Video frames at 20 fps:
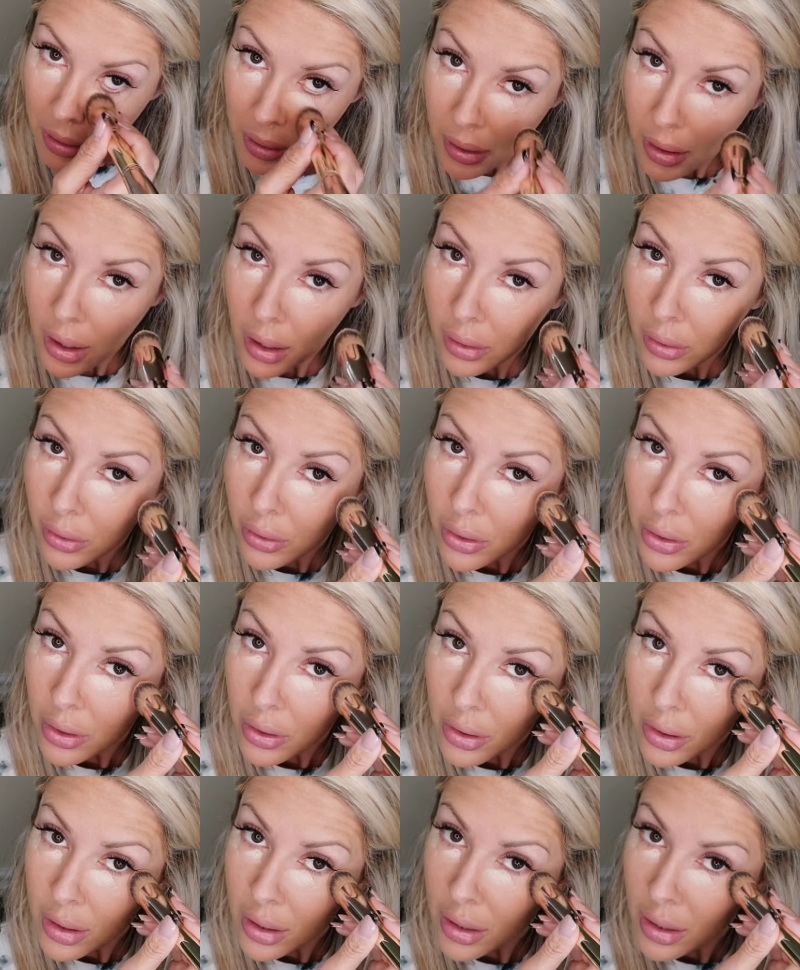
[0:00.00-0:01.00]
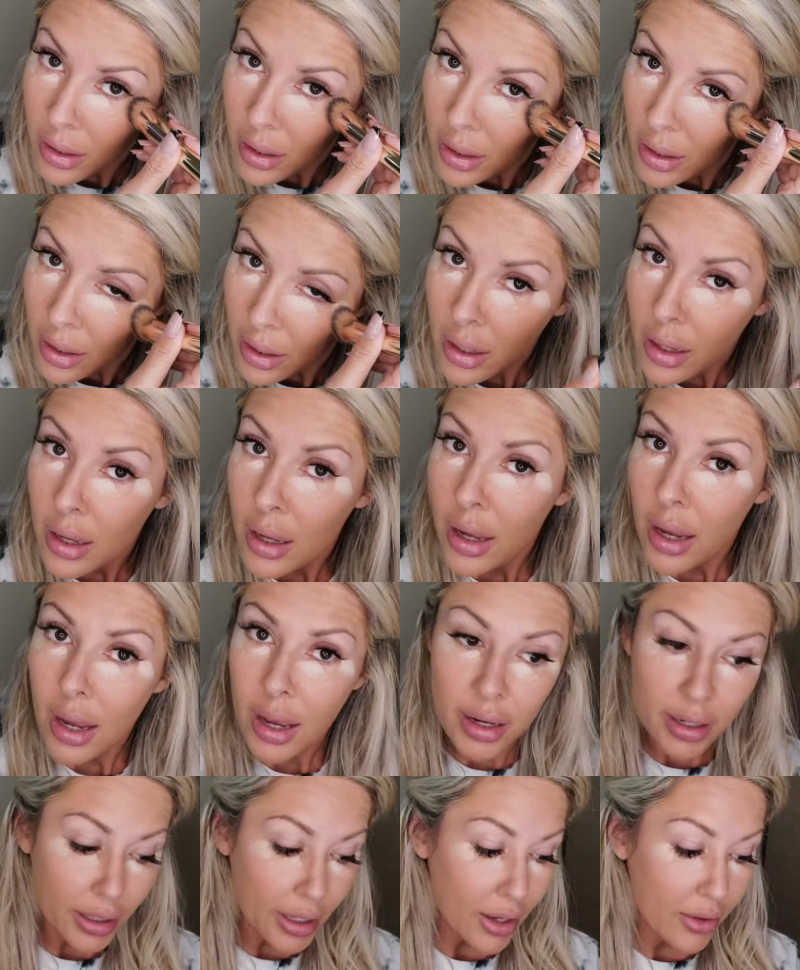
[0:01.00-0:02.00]
color.
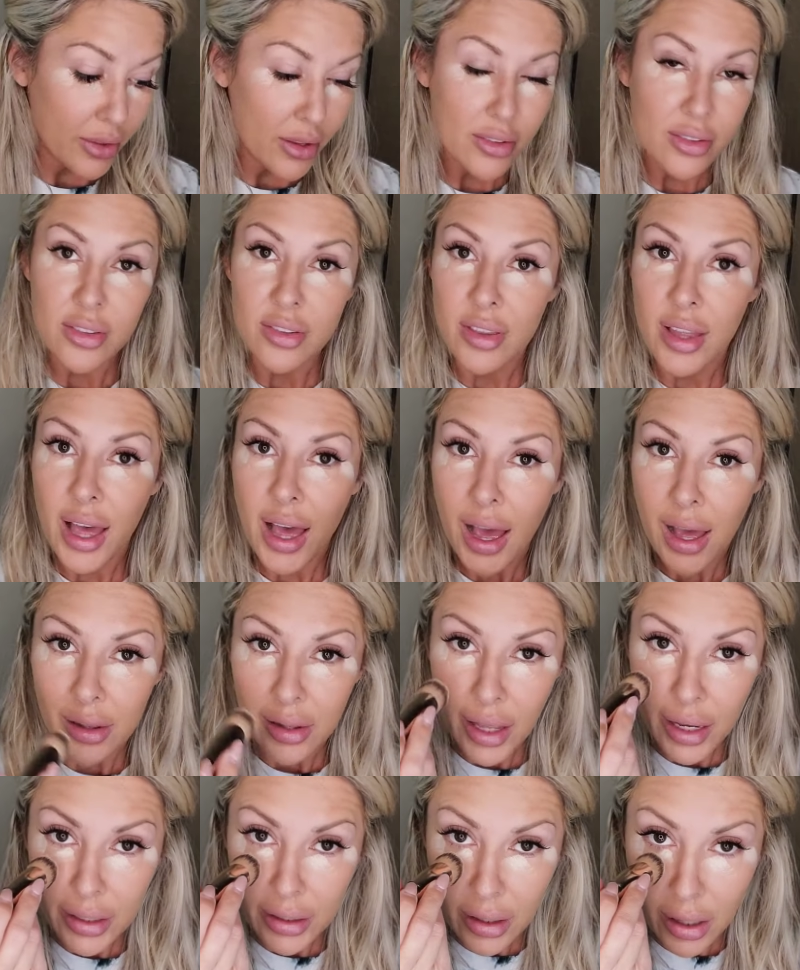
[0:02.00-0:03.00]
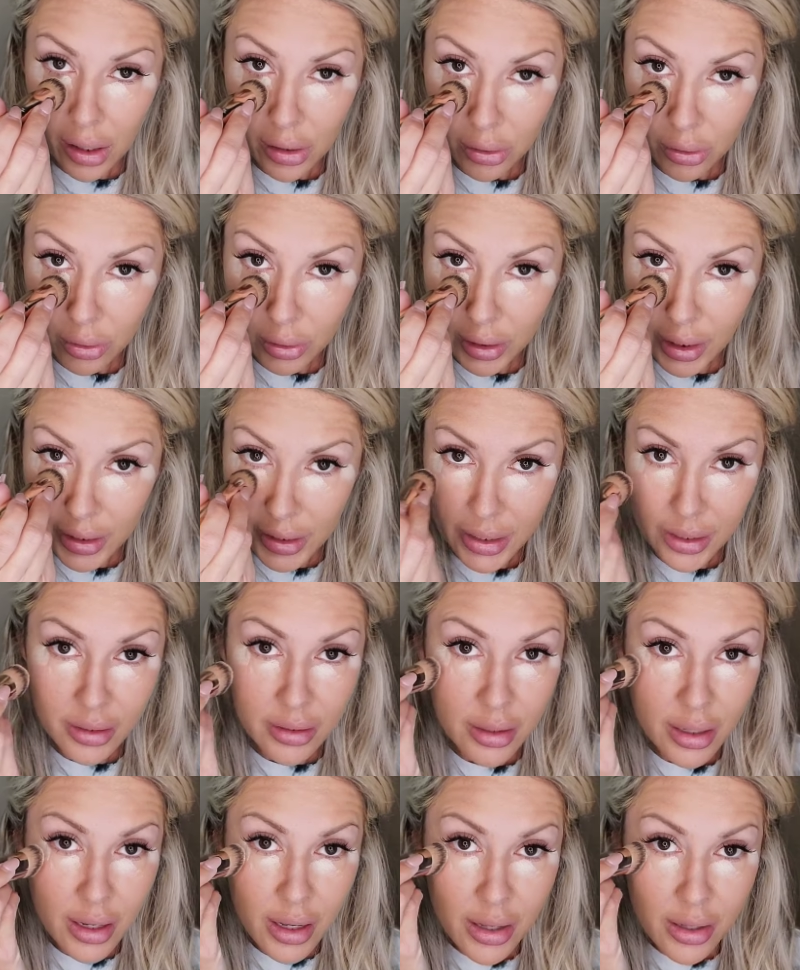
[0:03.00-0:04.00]
And again, this is the highlight color
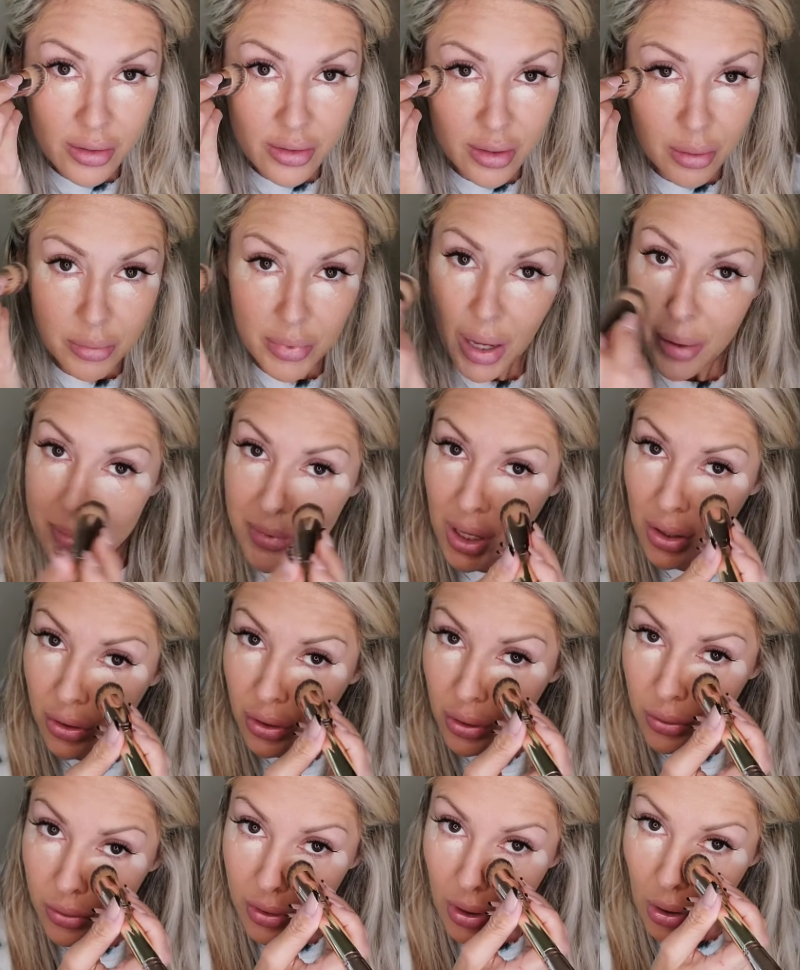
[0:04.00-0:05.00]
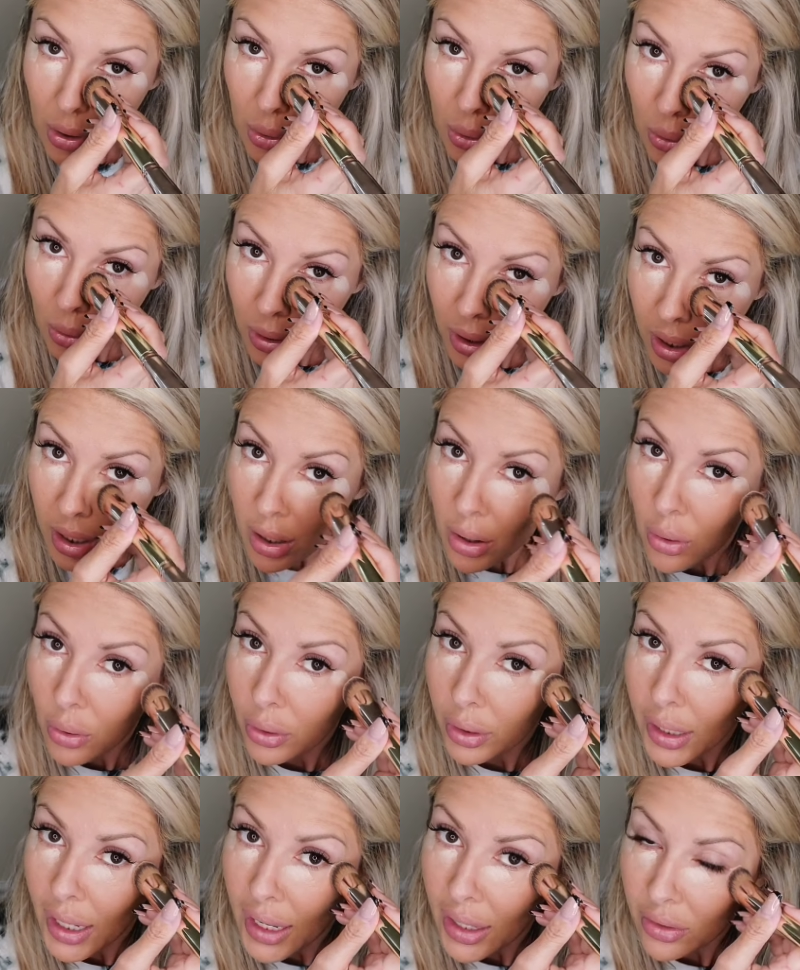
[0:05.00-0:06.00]
Linen. Sometimes I'll use Aura
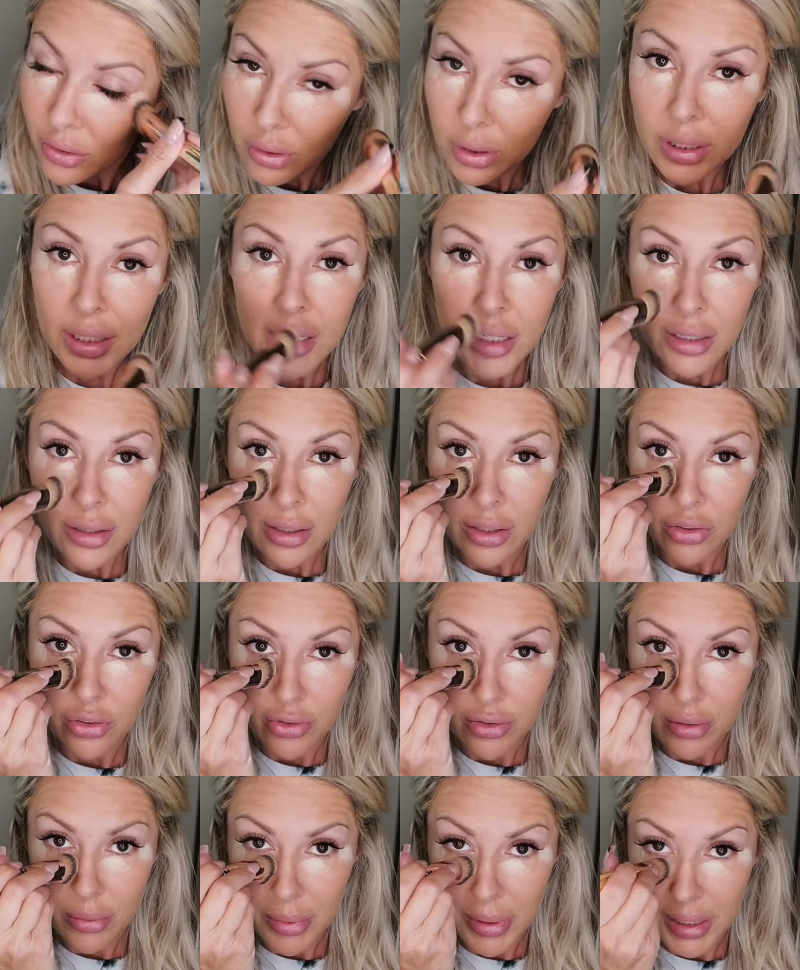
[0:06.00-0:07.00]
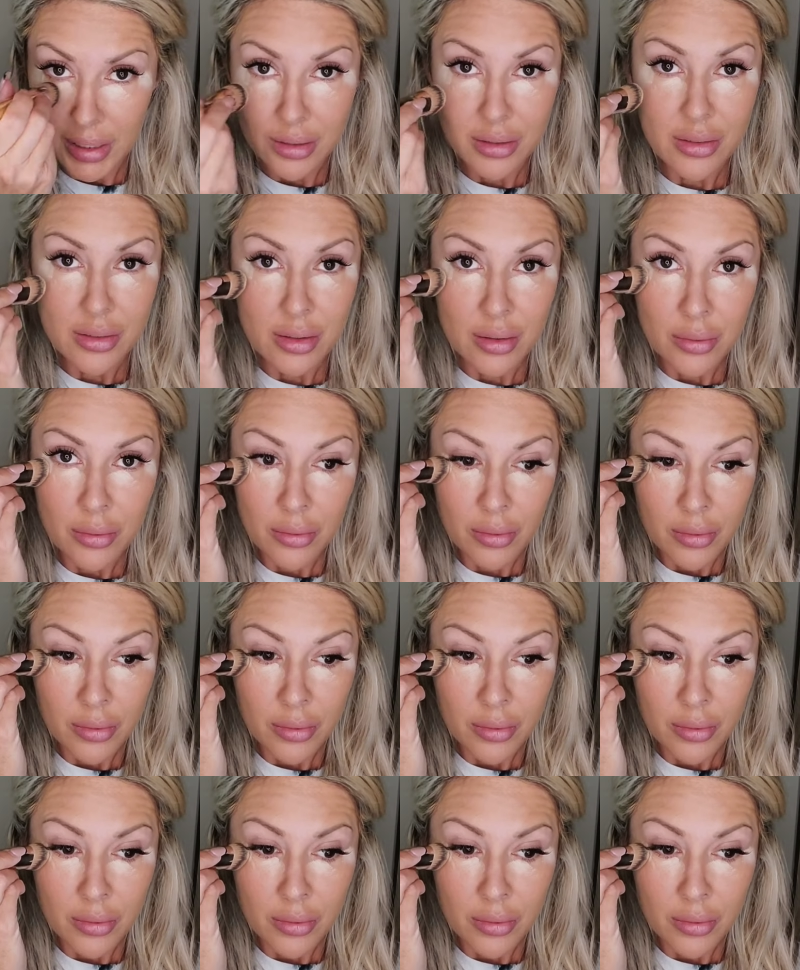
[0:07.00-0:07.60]
or Candlelit. It just depends.